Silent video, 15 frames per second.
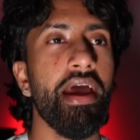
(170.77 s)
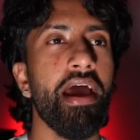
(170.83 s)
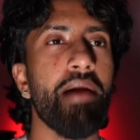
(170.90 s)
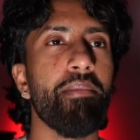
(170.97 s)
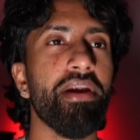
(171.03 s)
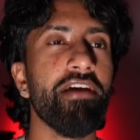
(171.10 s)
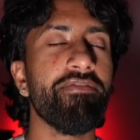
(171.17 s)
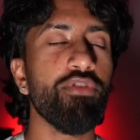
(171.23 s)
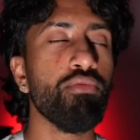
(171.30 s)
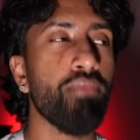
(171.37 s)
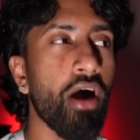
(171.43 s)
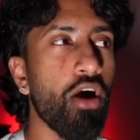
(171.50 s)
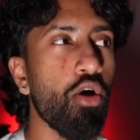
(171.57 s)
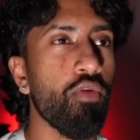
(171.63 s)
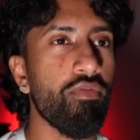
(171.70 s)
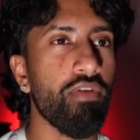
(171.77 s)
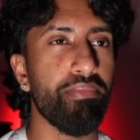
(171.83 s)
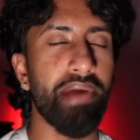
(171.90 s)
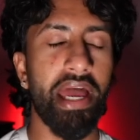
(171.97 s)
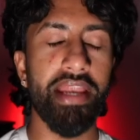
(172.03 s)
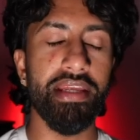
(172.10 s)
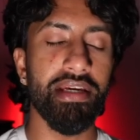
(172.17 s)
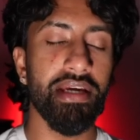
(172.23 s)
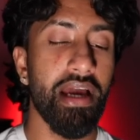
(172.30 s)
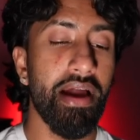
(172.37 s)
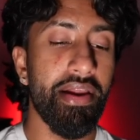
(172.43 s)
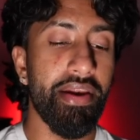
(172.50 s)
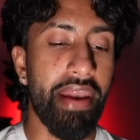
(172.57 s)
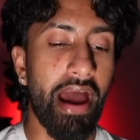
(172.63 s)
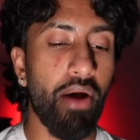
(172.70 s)
But if you bought over a penny,
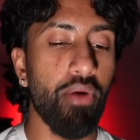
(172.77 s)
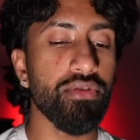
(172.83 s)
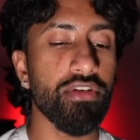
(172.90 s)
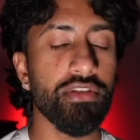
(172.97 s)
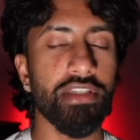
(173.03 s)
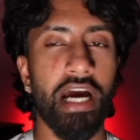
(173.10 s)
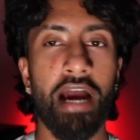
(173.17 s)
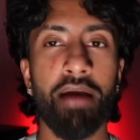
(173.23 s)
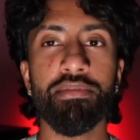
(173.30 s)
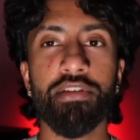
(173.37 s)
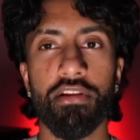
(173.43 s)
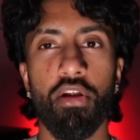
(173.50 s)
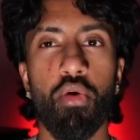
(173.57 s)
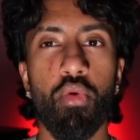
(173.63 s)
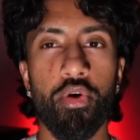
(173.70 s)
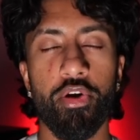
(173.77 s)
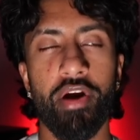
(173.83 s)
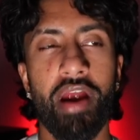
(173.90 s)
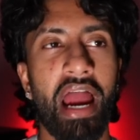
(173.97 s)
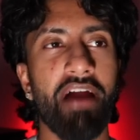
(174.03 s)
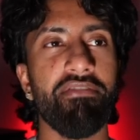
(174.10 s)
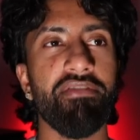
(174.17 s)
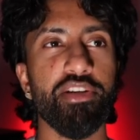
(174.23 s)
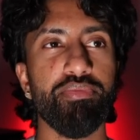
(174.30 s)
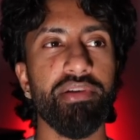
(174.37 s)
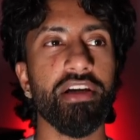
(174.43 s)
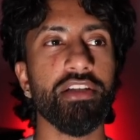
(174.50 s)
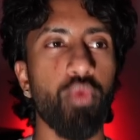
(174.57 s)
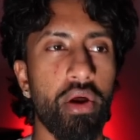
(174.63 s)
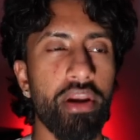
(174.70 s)
now is your time to lower your average,
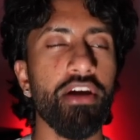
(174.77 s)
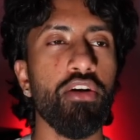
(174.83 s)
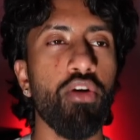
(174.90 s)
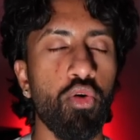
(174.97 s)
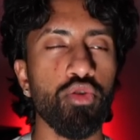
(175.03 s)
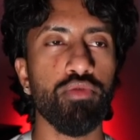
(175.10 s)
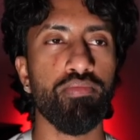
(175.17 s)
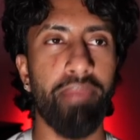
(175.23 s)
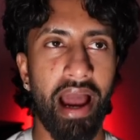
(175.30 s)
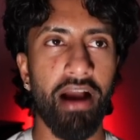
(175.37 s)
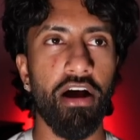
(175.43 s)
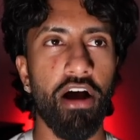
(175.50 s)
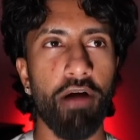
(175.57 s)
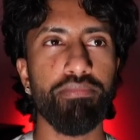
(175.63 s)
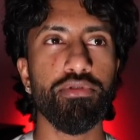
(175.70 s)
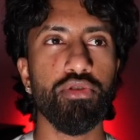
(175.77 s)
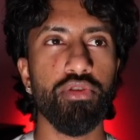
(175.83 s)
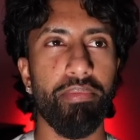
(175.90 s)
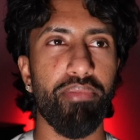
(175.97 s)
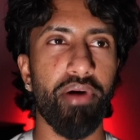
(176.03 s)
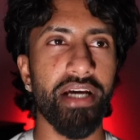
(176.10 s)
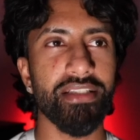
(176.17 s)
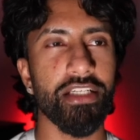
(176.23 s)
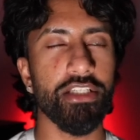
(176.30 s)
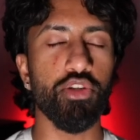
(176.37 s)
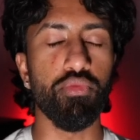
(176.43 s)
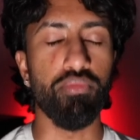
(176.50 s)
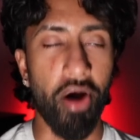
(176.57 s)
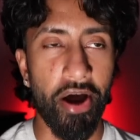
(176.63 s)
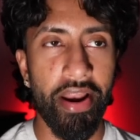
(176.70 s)
because when it goes back up to the price that you
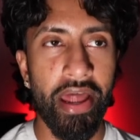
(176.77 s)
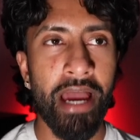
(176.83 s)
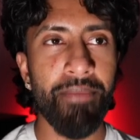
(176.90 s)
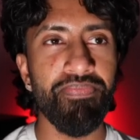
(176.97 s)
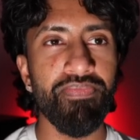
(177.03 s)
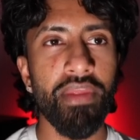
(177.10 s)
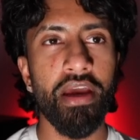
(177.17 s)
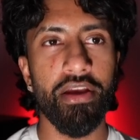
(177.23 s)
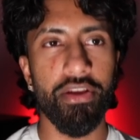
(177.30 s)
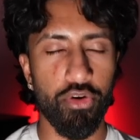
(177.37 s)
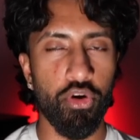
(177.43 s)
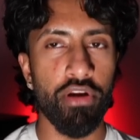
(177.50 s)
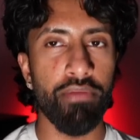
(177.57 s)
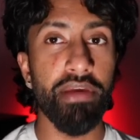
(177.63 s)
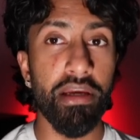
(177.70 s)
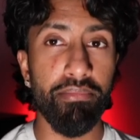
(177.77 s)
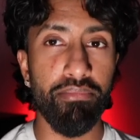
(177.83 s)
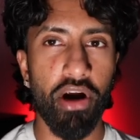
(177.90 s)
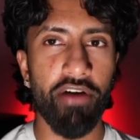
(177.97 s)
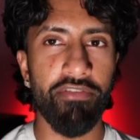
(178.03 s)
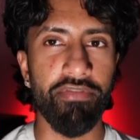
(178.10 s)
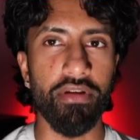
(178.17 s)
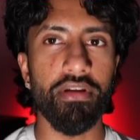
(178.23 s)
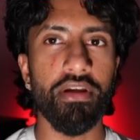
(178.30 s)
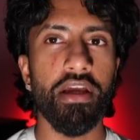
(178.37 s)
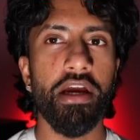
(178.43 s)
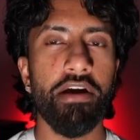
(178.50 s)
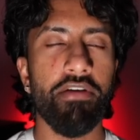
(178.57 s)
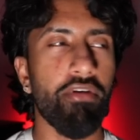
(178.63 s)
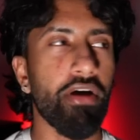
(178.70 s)
bought at, you're going to be in profit.
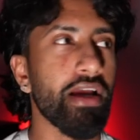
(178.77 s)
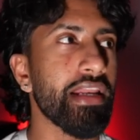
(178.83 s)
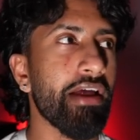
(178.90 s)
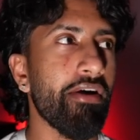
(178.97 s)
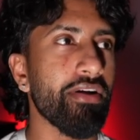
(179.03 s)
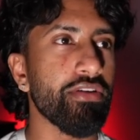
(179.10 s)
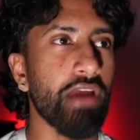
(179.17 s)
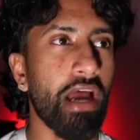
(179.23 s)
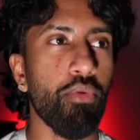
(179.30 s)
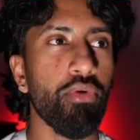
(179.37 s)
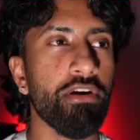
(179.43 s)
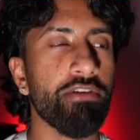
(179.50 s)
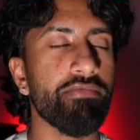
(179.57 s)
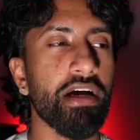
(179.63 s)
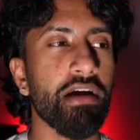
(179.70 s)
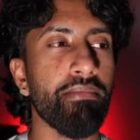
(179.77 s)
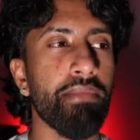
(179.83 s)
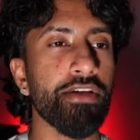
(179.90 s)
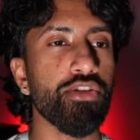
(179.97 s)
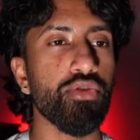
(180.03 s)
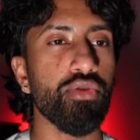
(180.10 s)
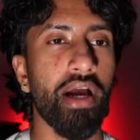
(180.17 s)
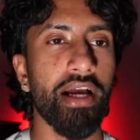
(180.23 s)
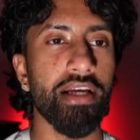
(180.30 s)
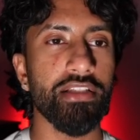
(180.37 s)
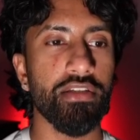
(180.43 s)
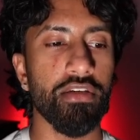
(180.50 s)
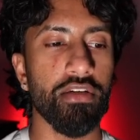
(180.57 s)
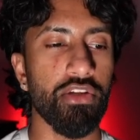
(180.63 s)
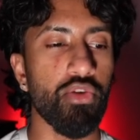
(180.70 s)
Right now, I wouldn't recommend you guys
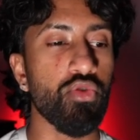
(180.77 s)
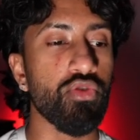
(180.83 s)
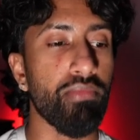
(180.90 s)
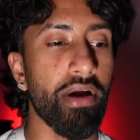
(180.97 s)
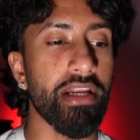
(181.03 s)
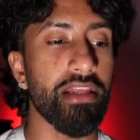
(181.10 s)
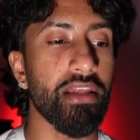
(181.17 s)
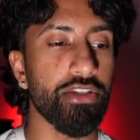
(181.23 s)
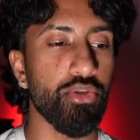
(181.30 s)
to use money that you